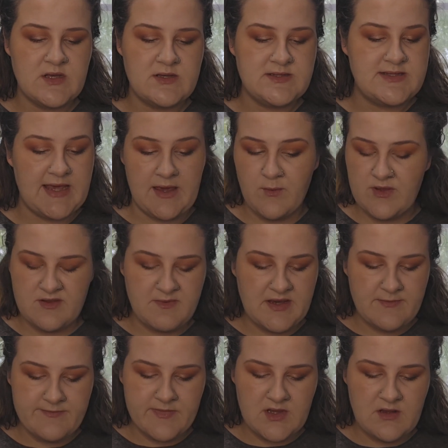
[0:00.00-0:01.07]
Say it with
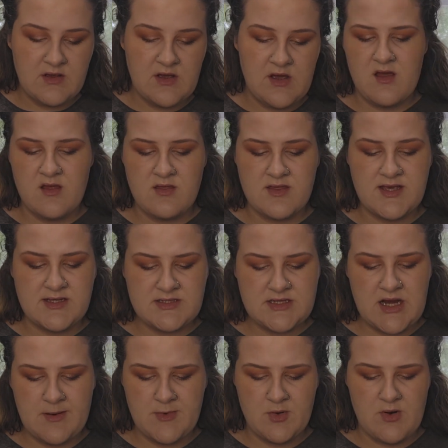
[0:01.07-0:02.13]
me. This
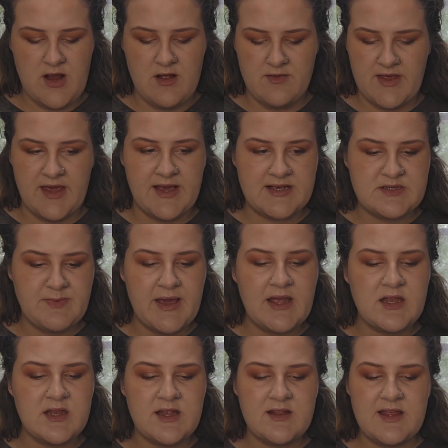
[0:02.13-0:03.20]
time around, they
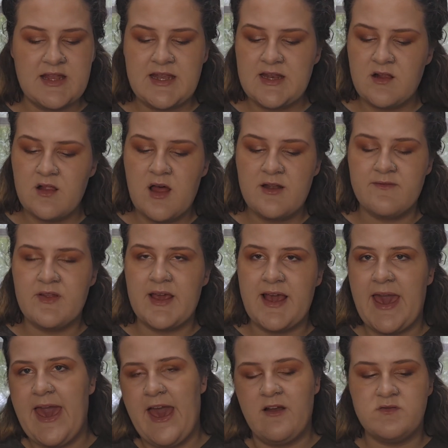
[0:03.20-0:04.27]
expanded it. They did a lot of like
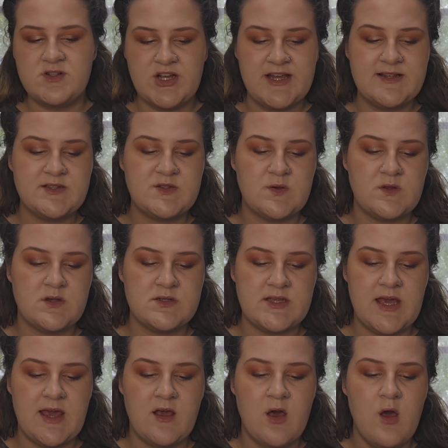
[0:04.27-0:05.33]
half shades. So there's
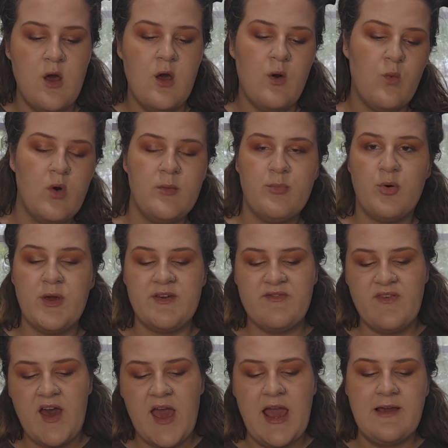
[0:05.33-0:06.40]
like
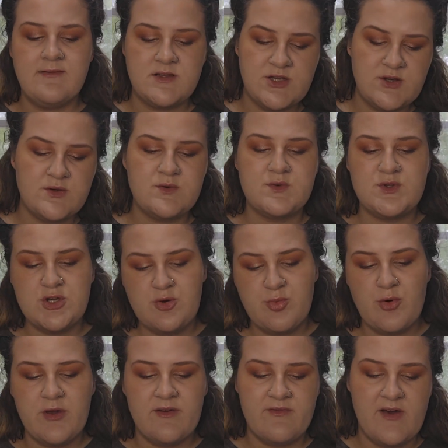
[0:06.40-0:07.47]
1.5, 2,
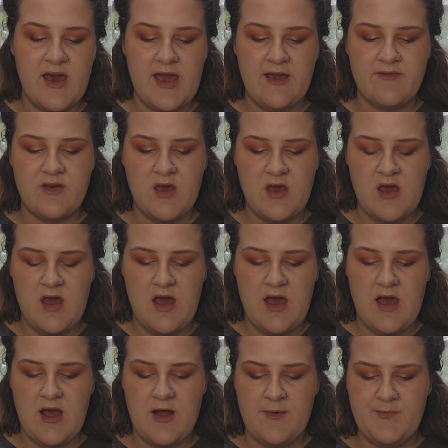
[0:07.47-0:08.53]
2.5.
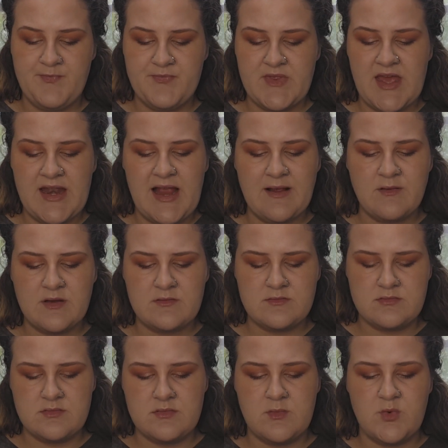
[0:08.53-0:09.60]
And I
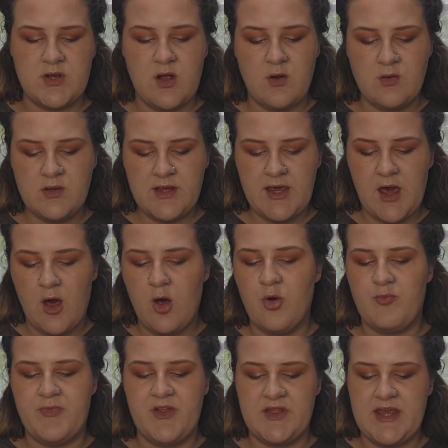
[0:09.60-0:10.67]
would only
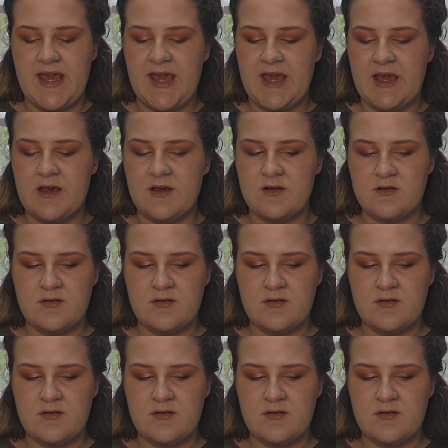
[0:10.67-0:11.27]
hope that they